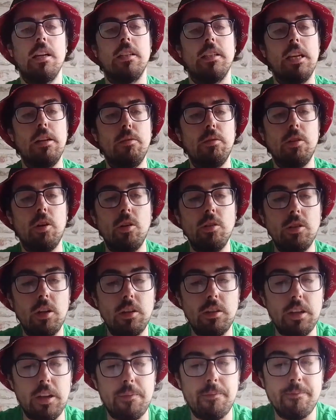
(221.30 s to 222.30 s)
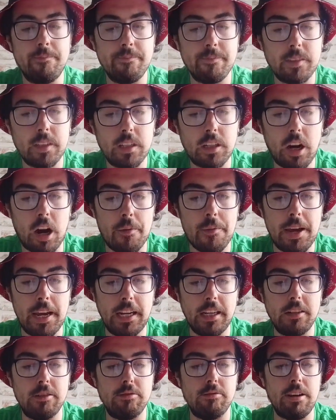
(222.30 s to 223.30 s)
This was also the
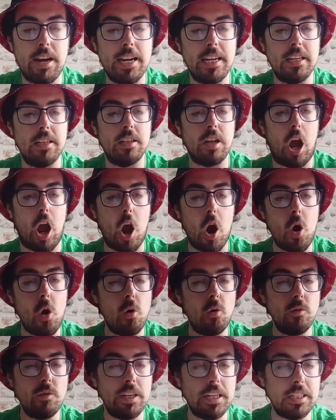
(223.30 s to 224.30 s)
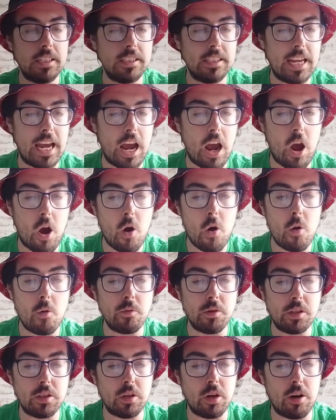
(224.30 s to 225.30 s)
comic creators owning their
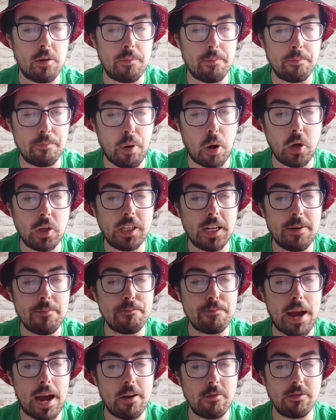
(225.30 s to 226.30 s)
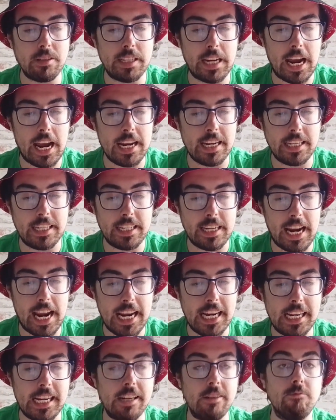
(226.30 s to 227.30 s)
own stuff, pushing boundaries and
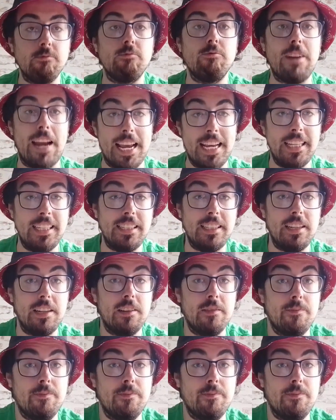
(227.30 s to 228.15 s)
taking risks.